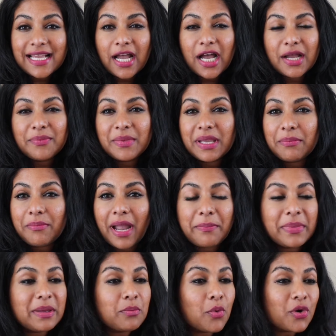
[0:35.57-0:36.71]
It might
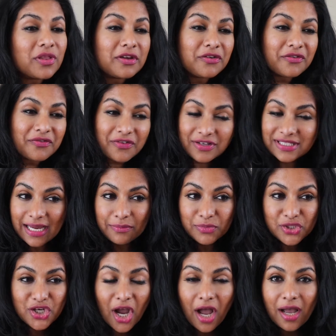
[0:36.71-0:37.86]
be more than your full-time
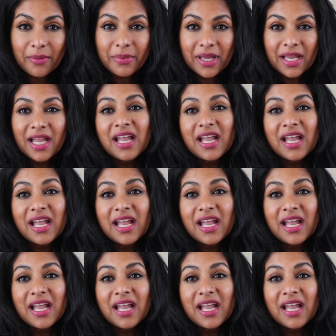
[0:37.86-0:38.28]
job.